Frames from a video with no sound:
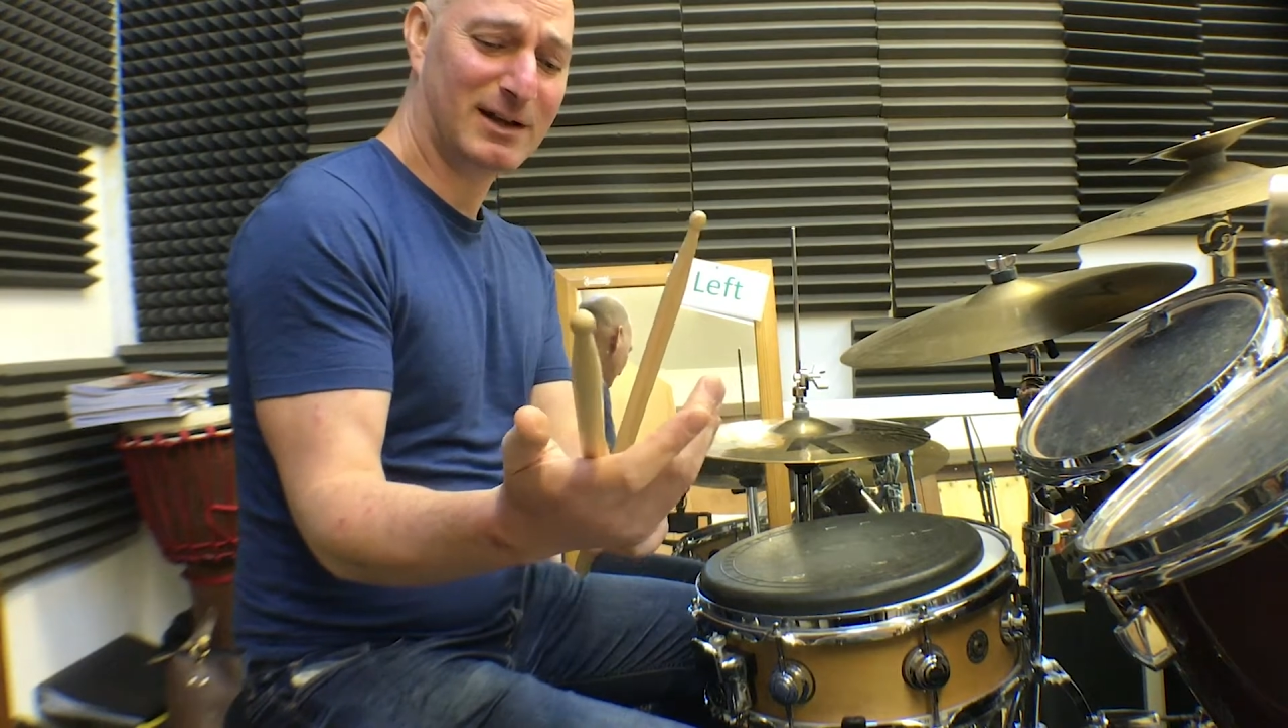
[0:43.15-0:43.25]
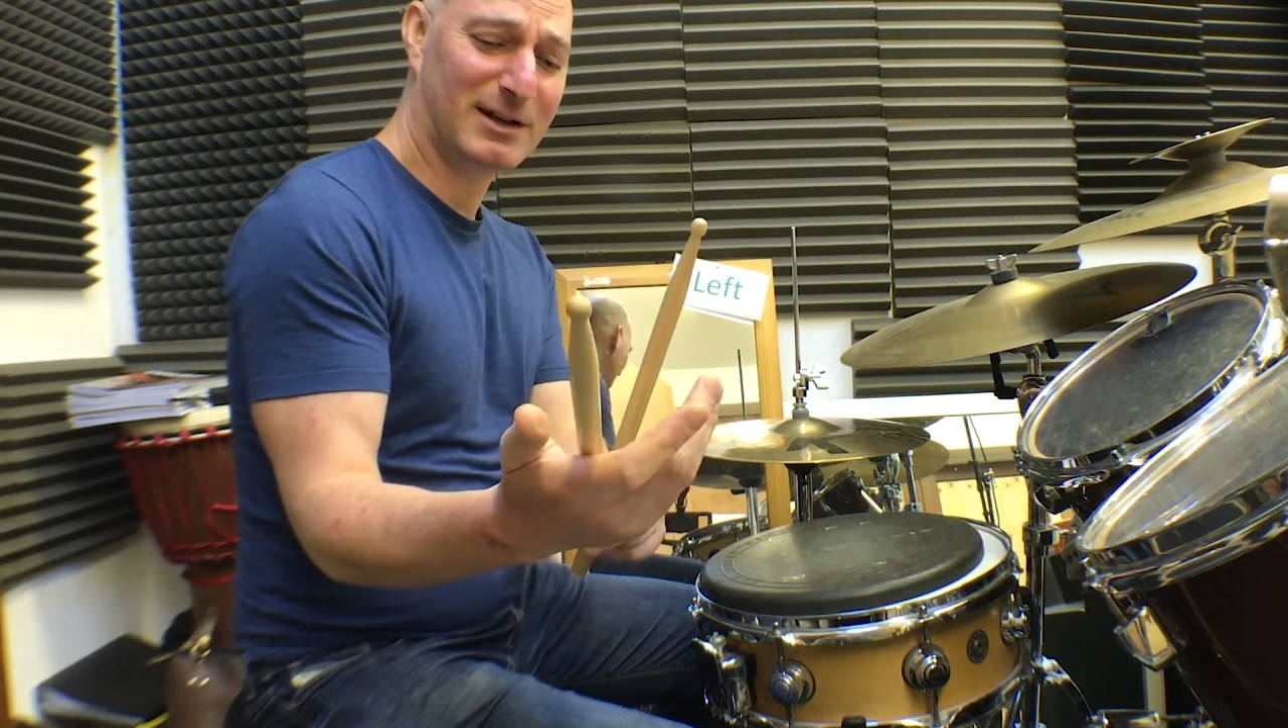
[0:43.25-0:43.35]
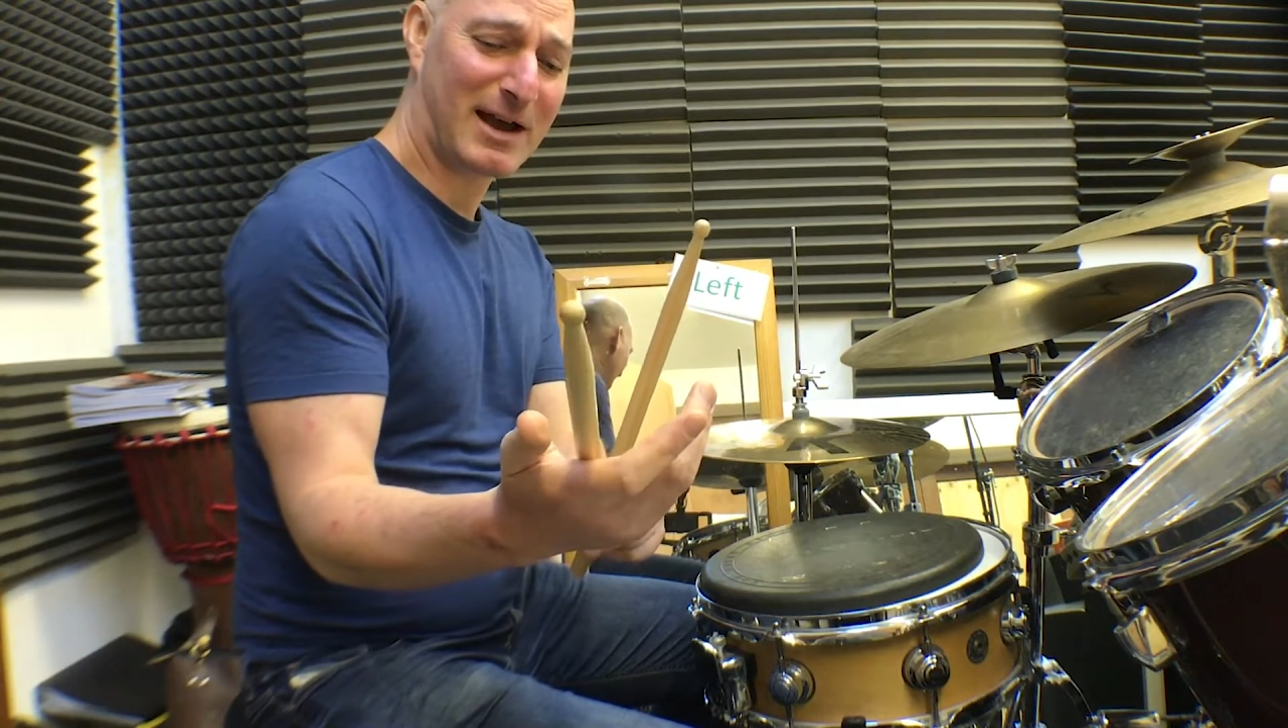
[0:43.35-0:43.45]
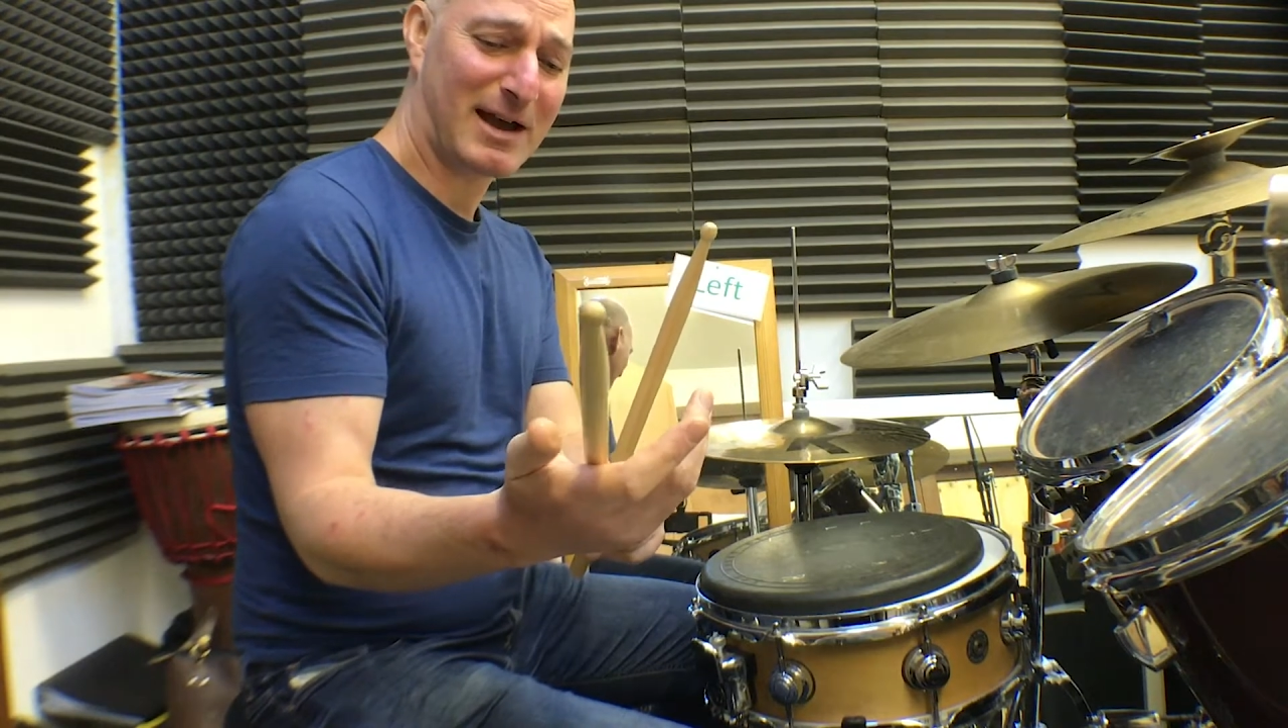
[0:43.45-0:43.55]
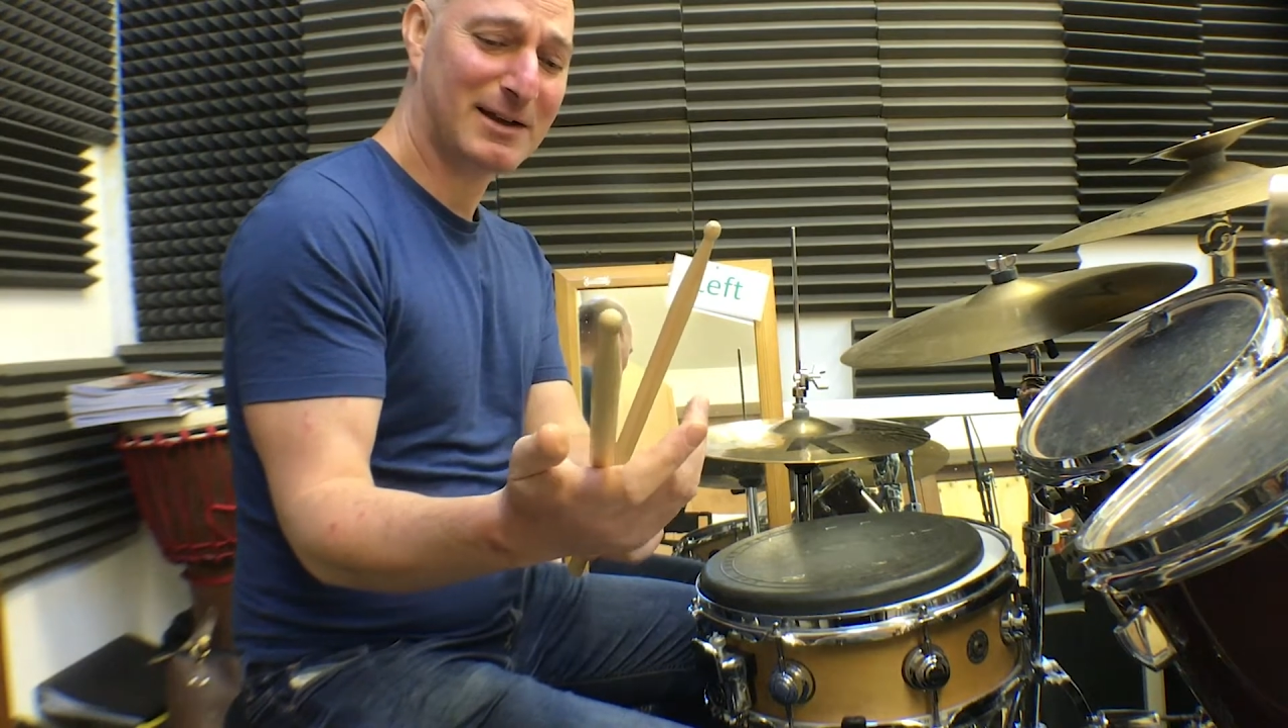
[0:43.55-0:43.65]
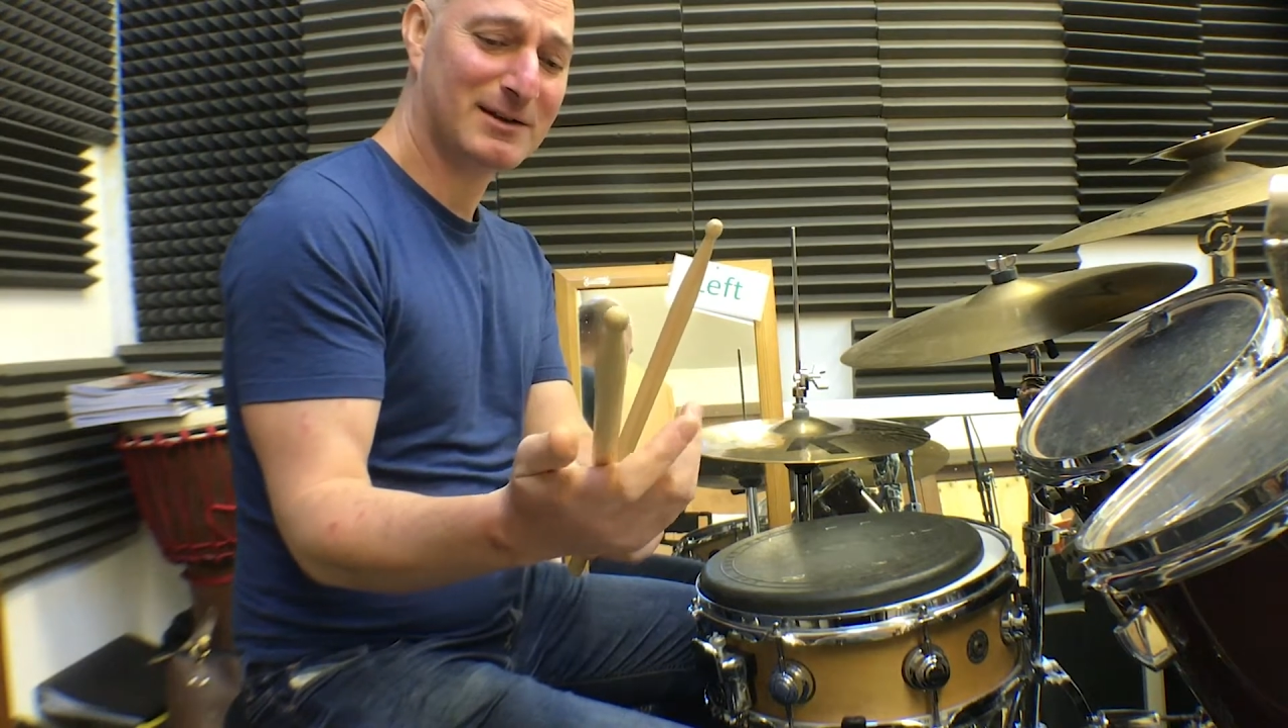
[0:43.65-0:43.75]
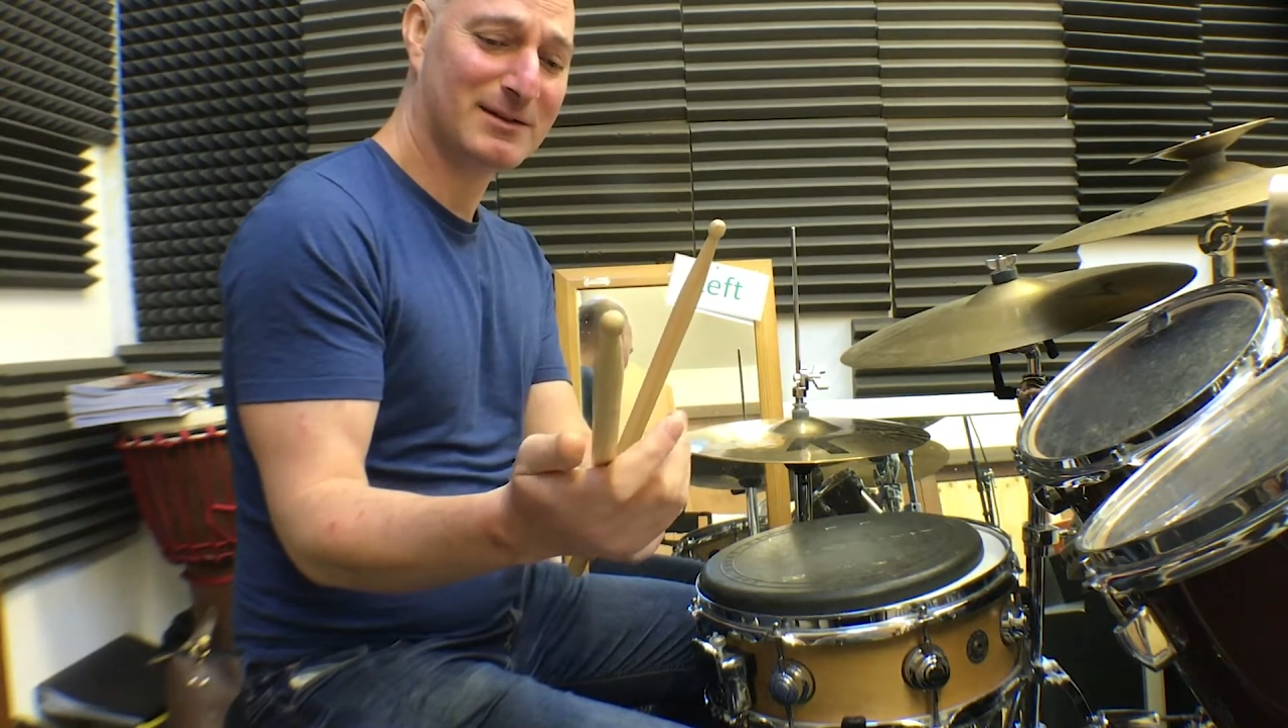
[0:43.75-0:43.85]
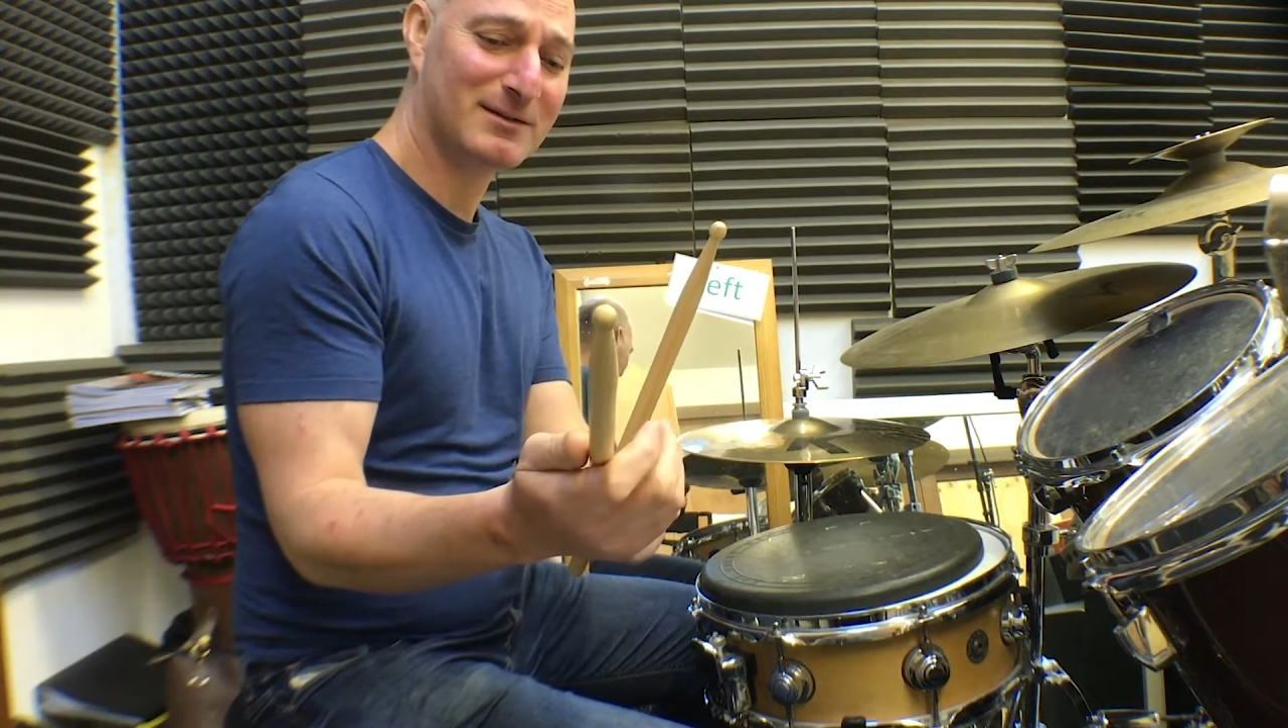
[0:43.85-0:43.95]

your hand,